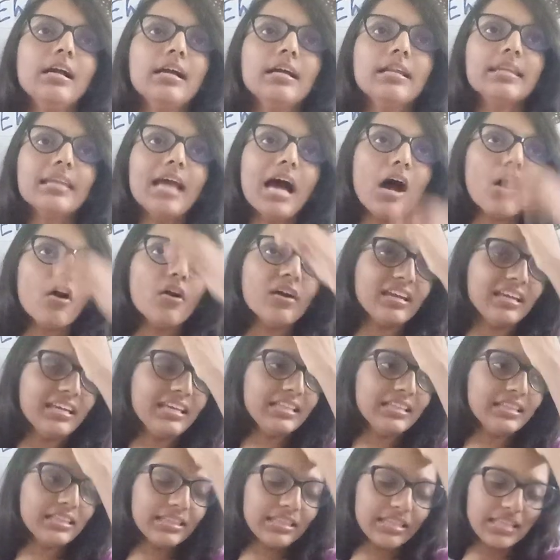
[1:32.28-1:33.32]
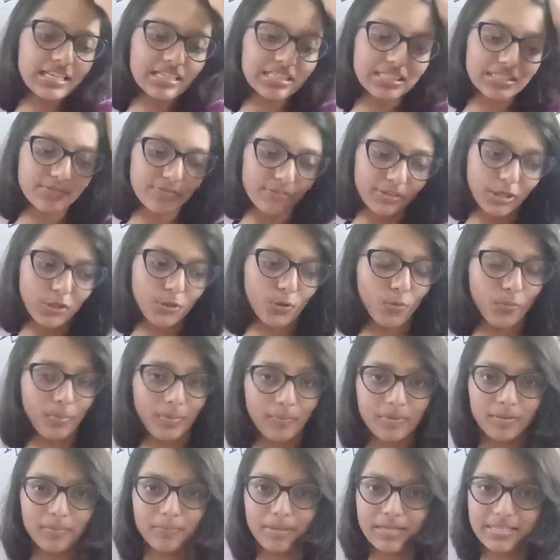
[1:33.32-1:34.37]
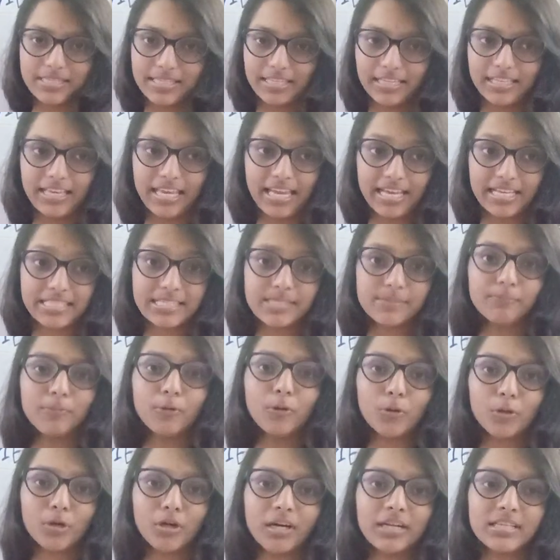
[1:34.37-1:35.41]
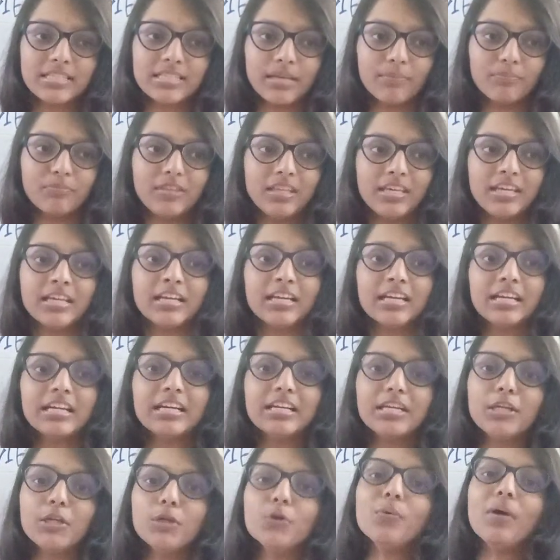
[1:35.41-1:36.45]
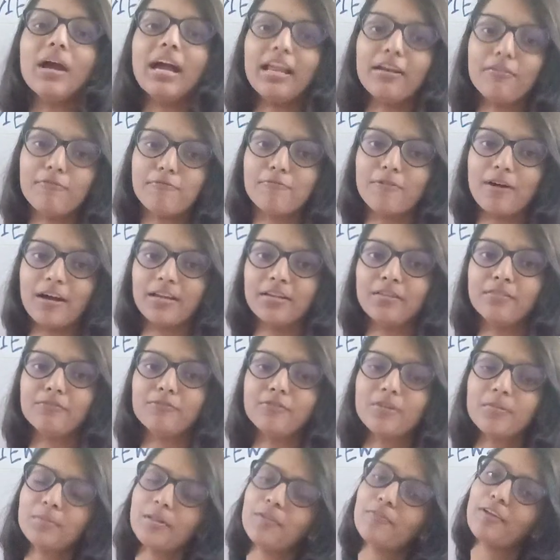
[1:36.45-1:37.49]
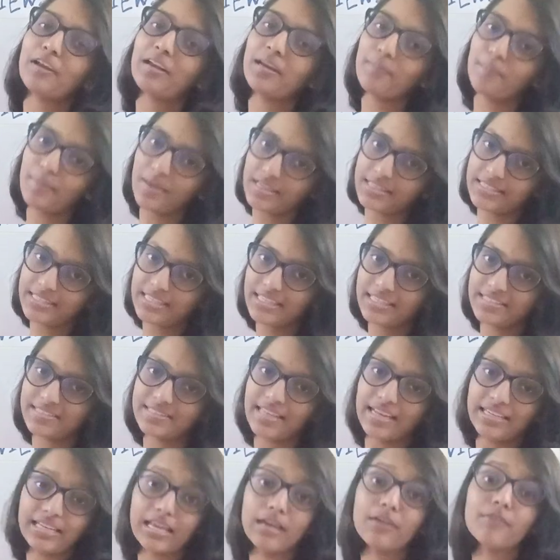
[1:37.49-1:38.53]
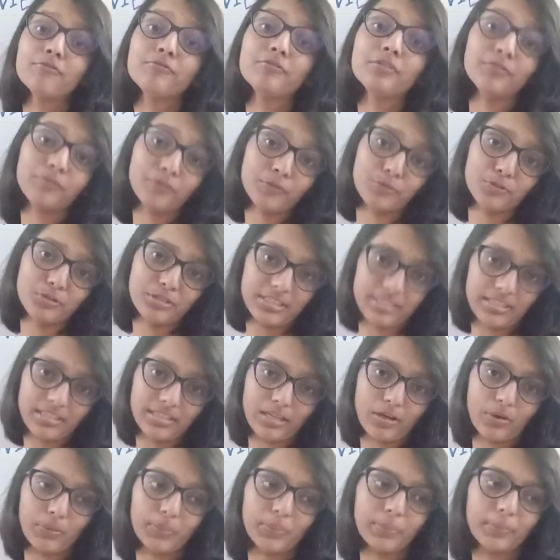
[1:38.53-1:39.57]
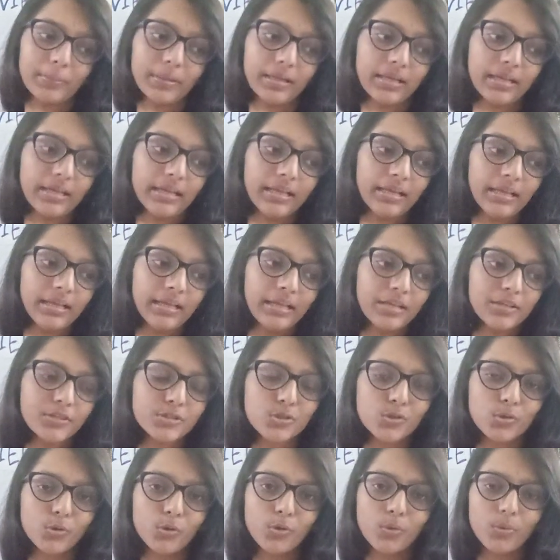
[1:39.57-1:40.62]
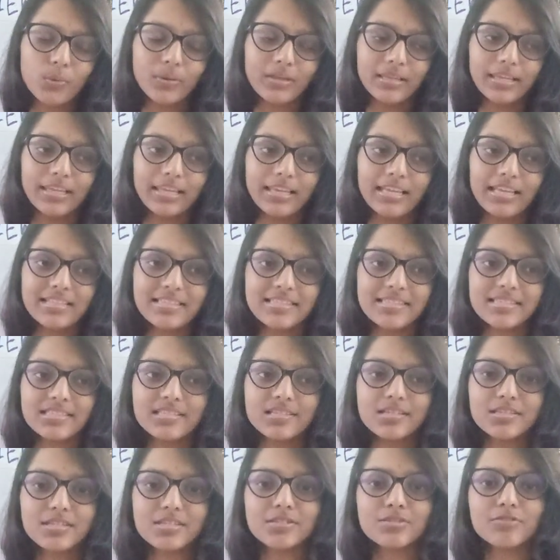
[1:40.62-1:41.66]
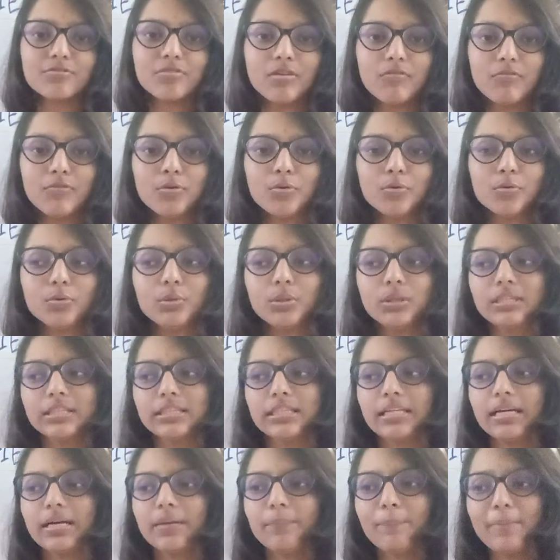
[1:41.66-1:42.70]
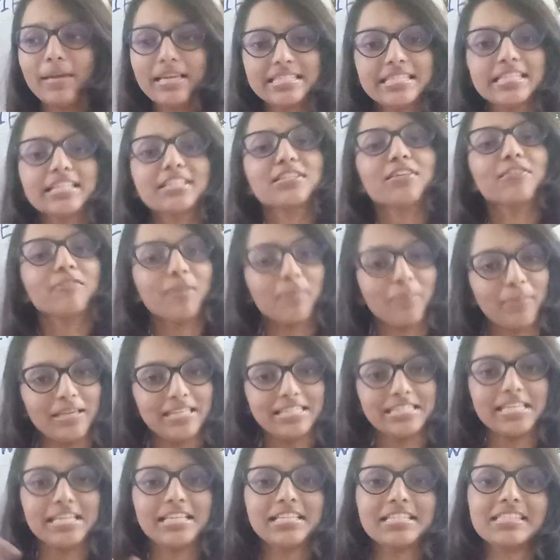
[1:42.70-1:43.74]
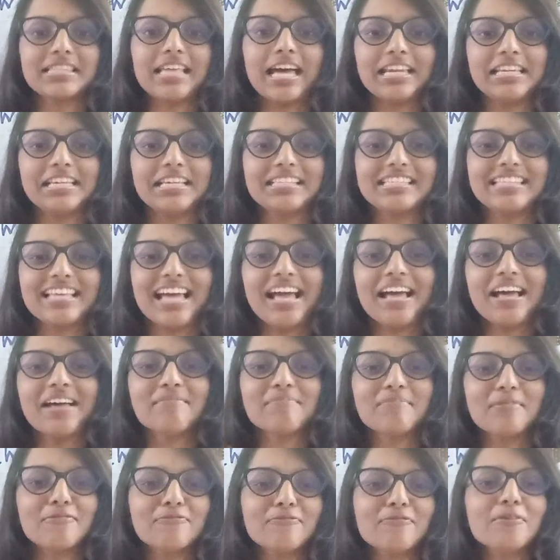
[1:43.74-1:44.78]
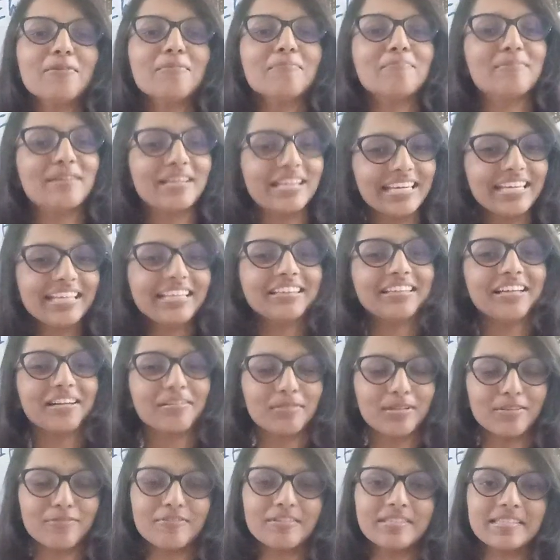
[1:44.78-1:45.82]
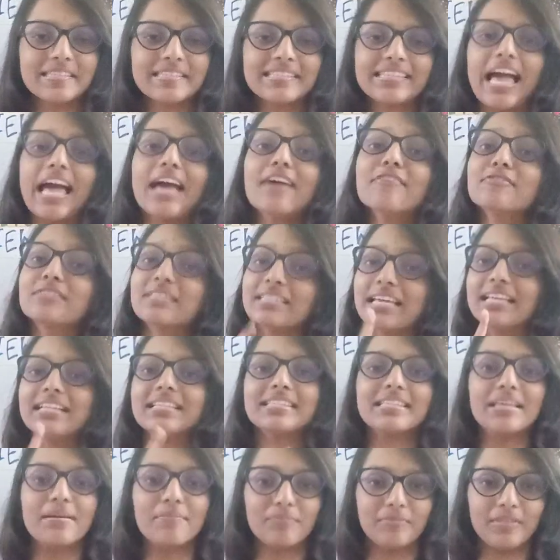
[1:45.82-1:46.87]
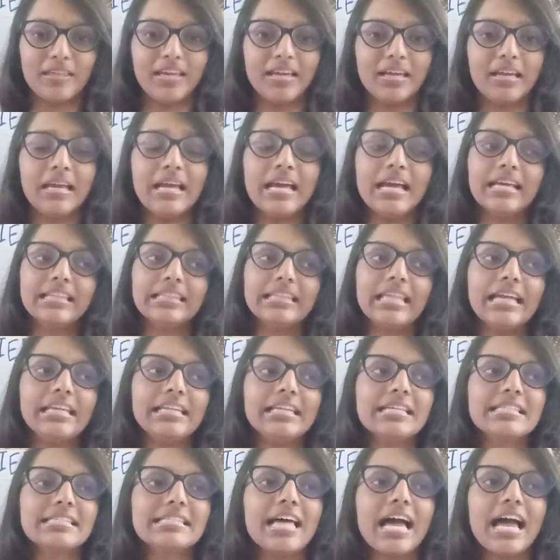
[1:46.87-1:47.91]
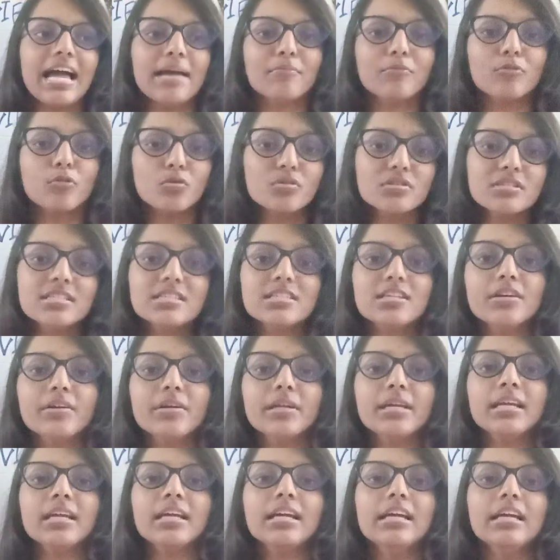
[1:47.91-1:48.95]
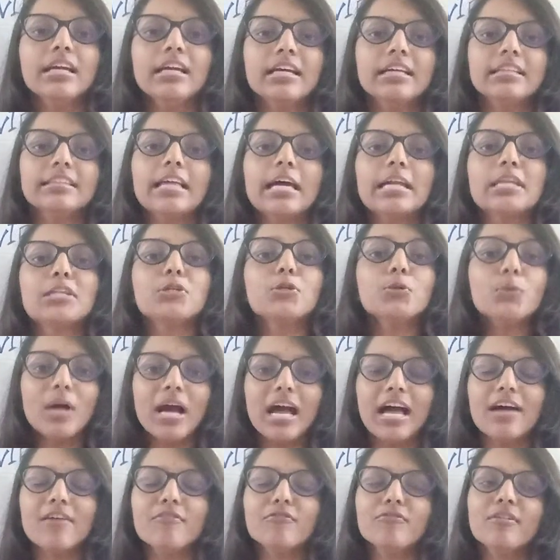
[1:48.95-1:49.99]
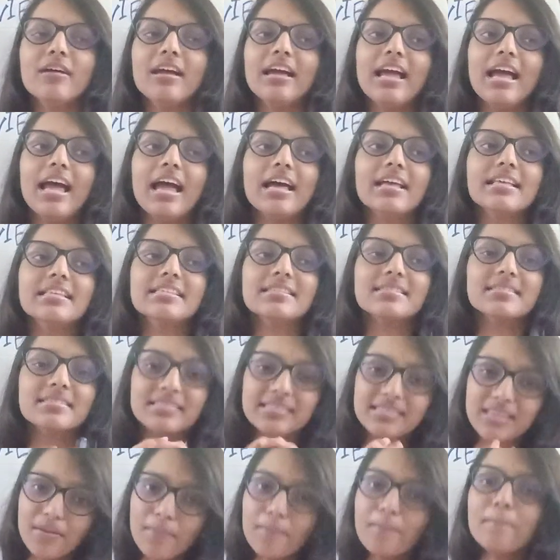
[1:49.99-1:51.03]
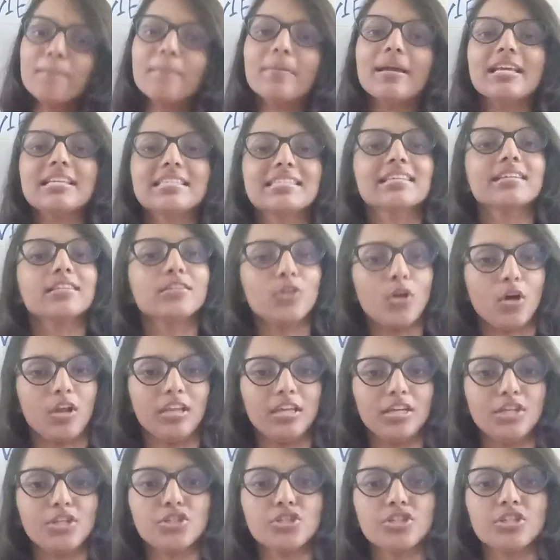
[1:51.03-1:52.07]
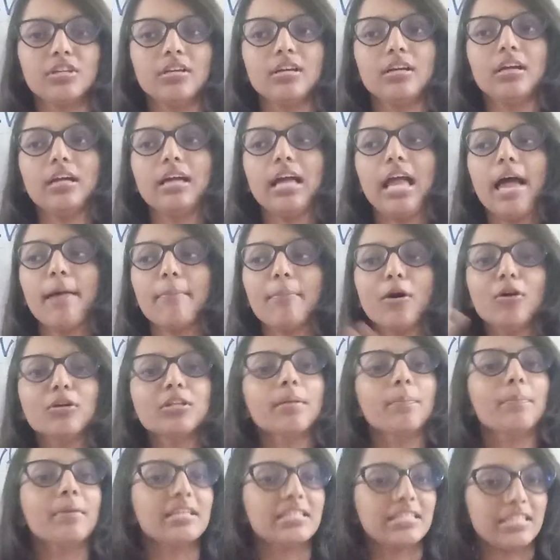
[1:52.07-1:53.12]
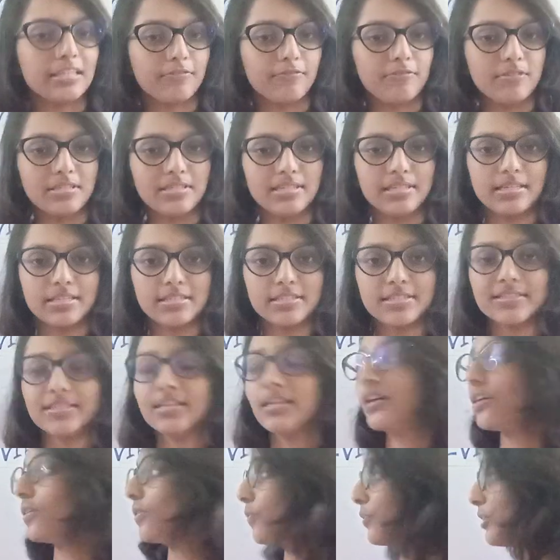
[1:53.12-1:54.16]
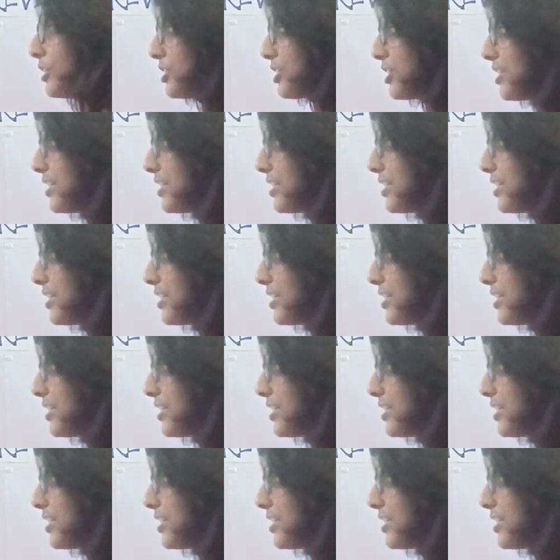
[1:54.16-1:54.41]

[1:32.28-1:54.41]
Now in this video we will basically explore something new and fun from the very basics that I have reviewed till now. So let's just review the basics of the basics. That is, before beginning thermal physics I have said something, that is, I am considering that you have some basic knowledge about the basic physics, which